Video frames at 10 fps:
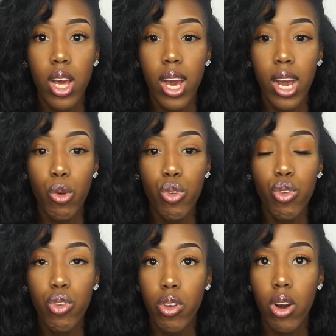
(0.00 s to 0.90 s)
how to
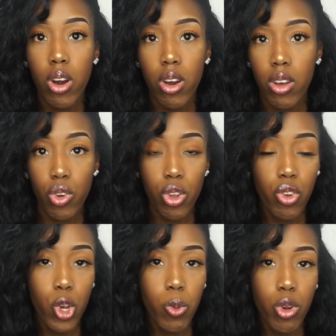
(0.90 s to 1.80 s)
start a
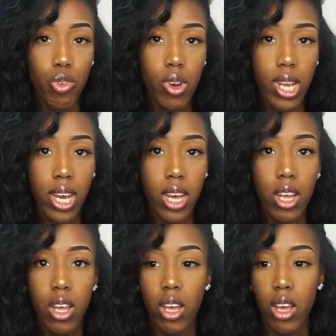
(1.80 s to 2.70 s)
YouTube career.
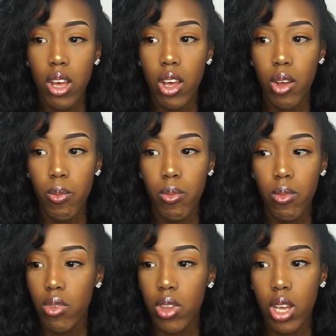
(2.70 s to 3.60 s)

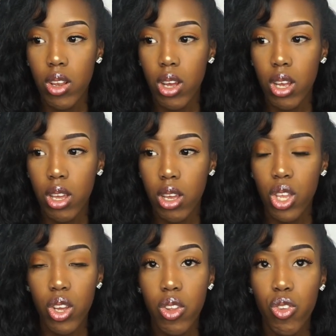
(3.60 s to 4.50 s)
Say
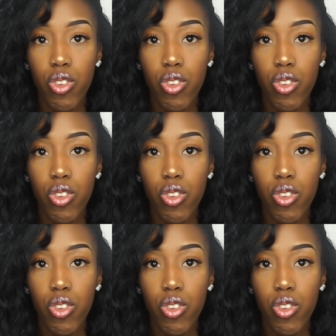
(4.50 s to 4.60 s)
like you can